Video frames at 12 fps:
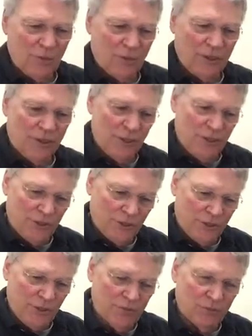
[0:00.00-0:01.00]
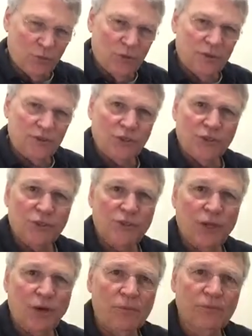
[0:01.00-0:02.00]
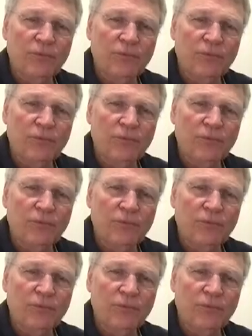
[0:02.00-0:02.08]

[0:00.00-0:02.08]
which is, you just go,